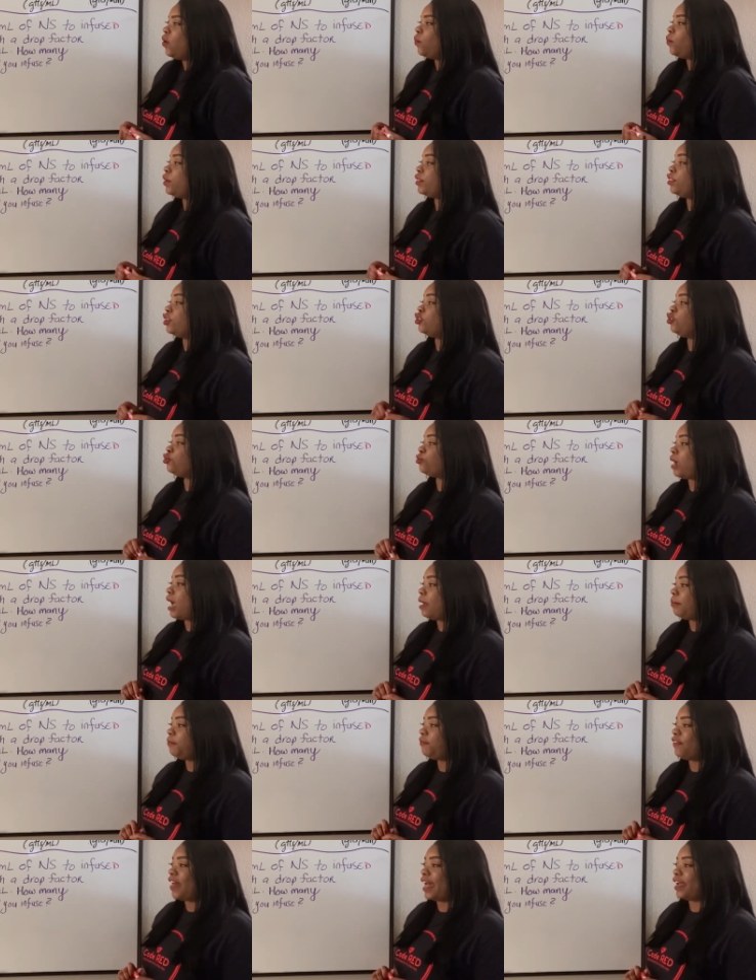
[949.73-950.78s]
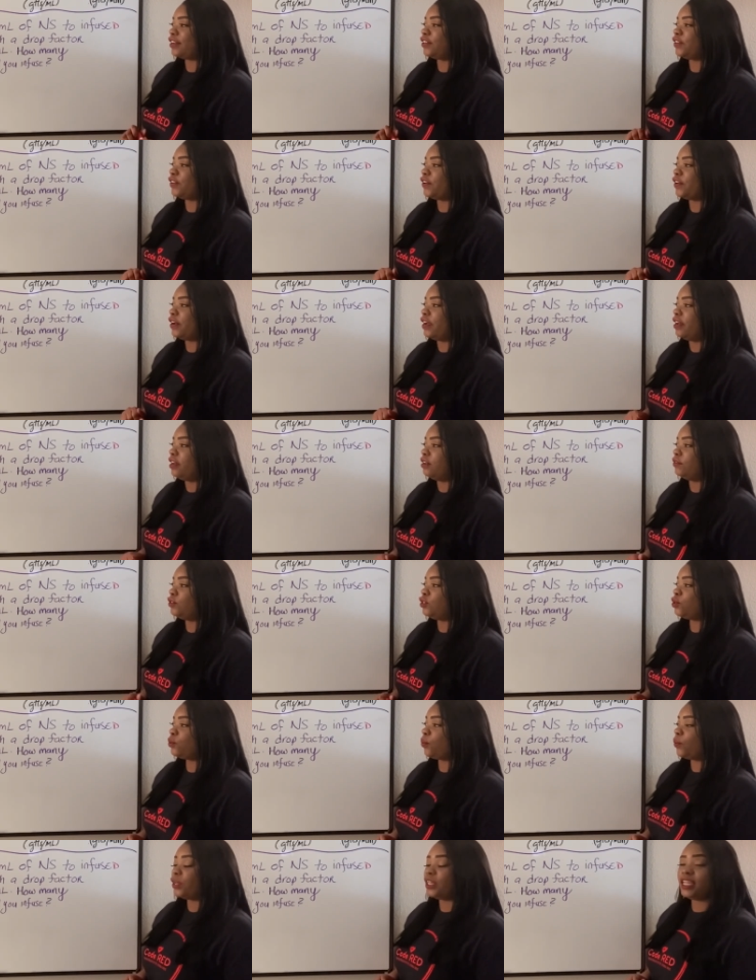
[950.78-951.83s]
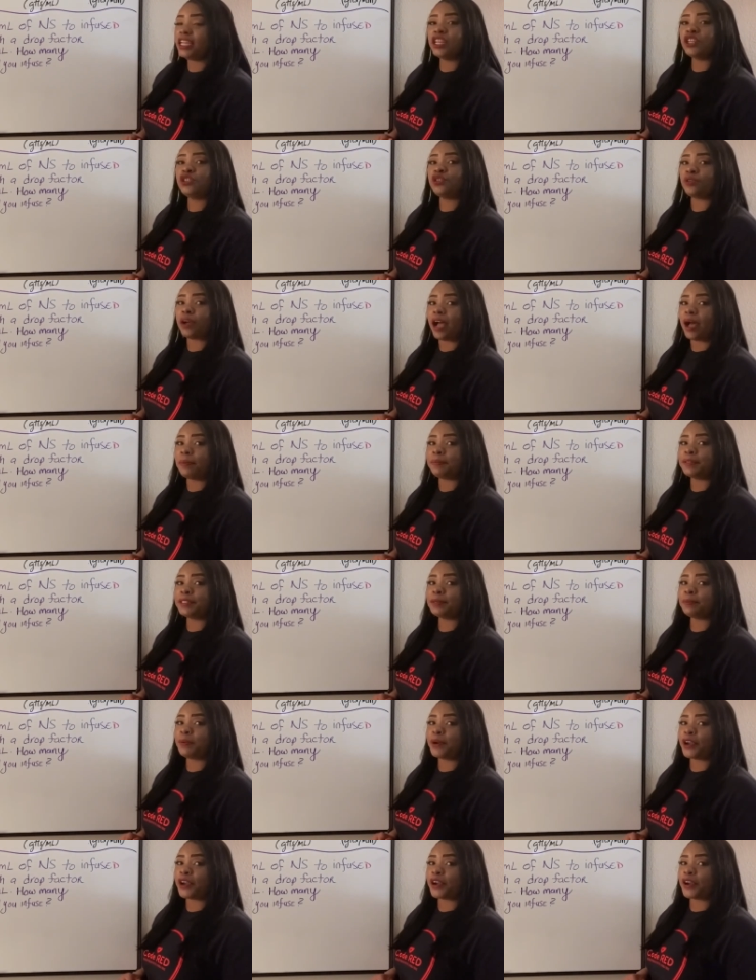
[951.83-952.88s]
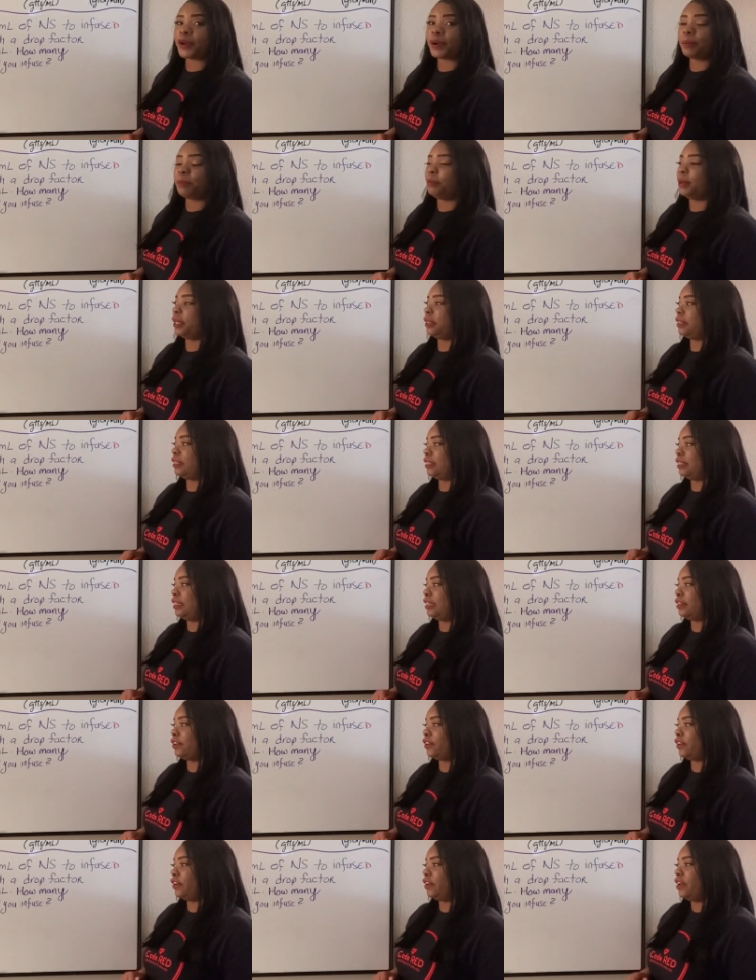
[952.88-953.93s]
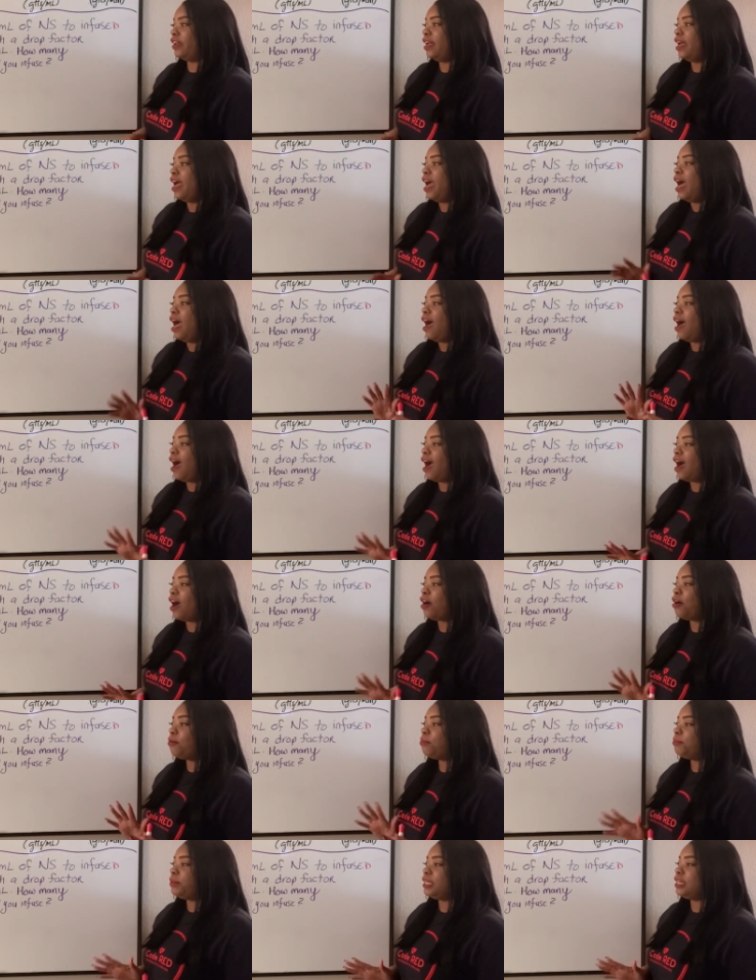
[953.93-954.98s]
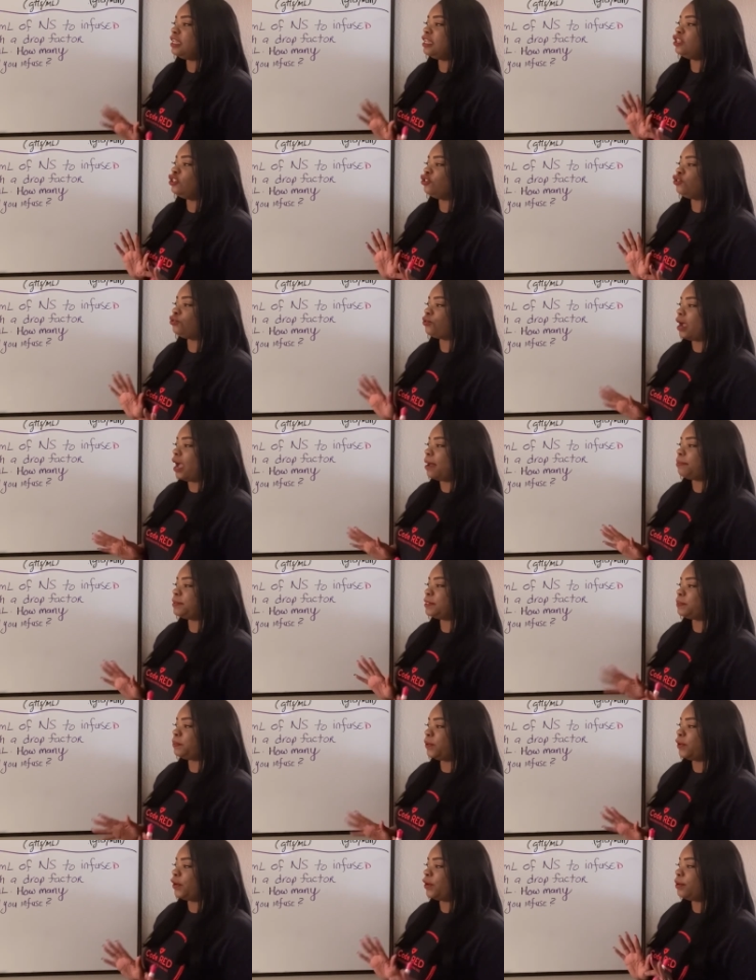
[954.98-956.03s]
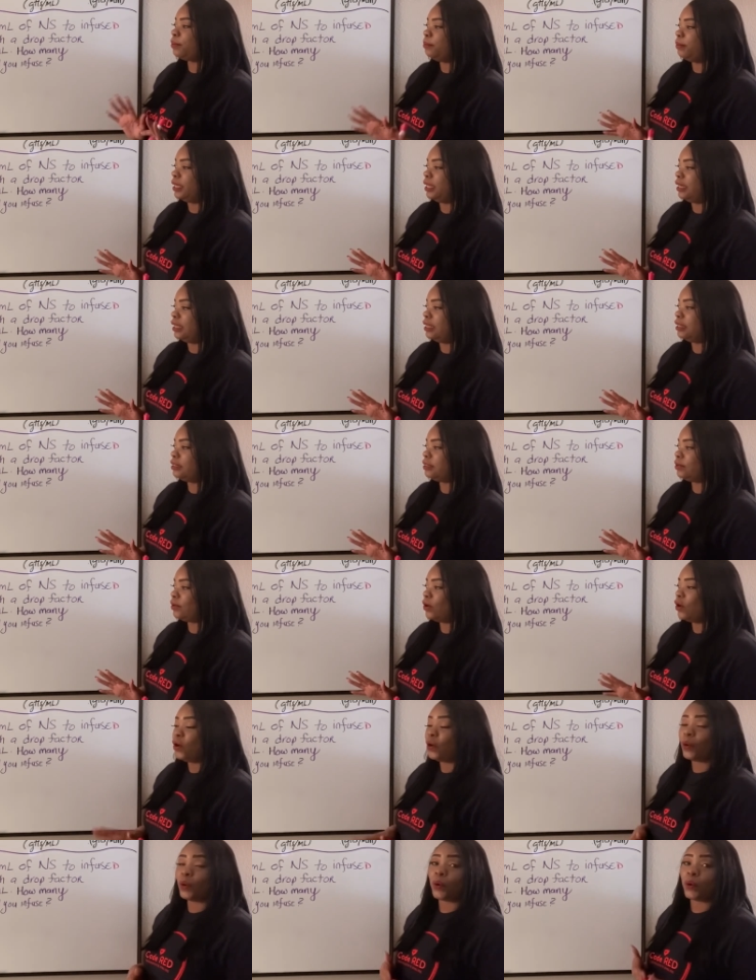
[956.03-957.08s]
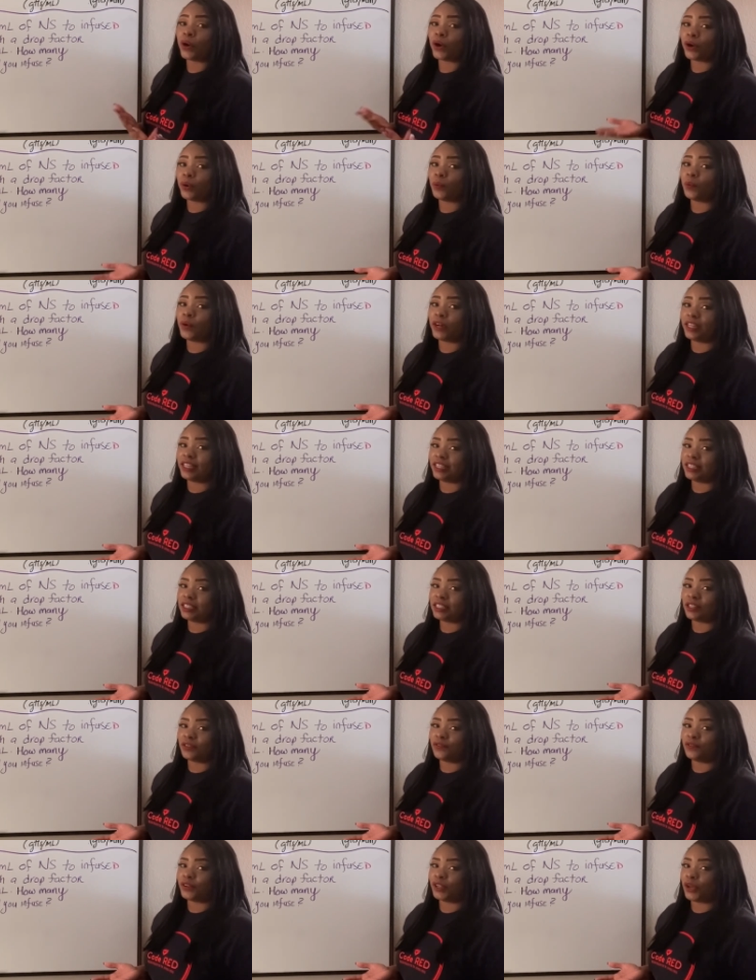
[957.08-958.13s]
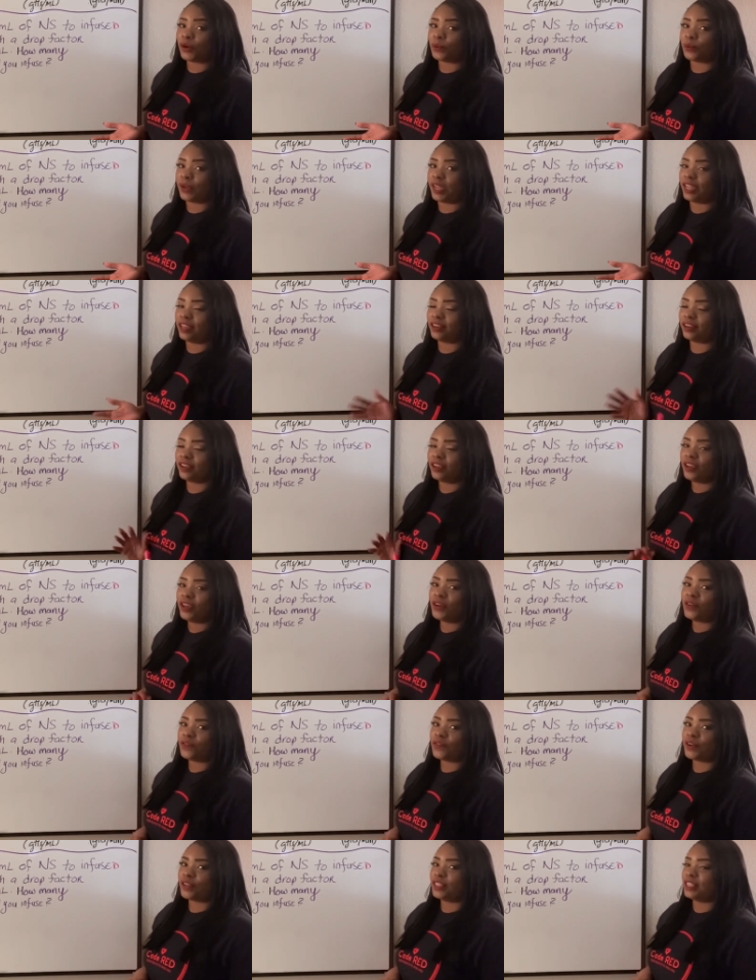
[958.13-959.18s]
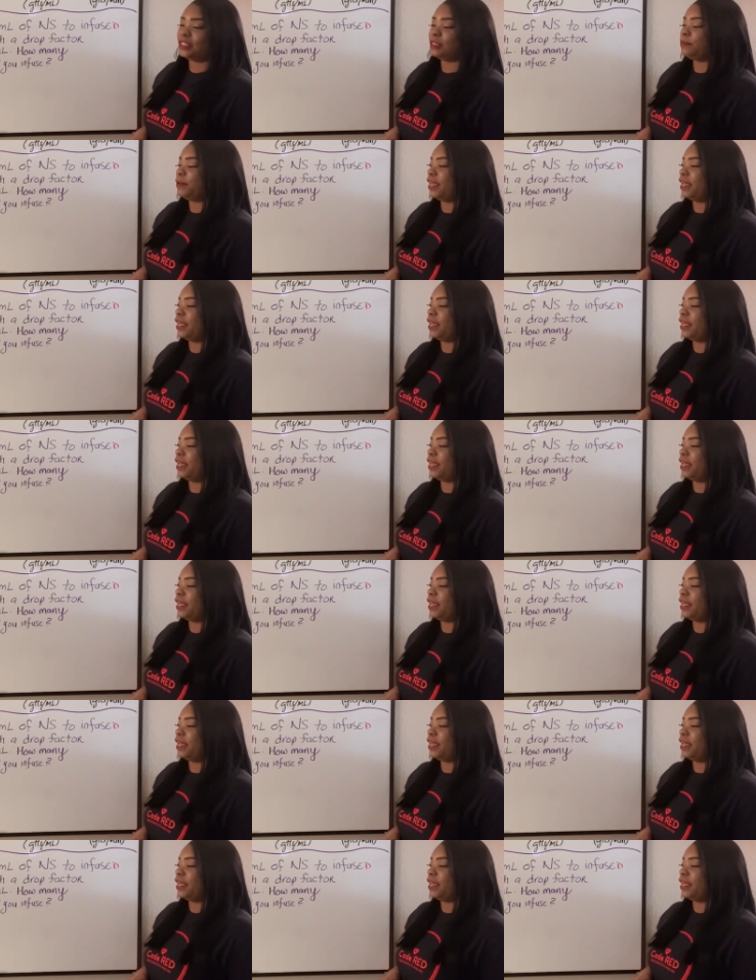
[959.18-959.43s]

with a drop factor of 20 drops per milliliter. How many drops per minute, or what is the flow rate for this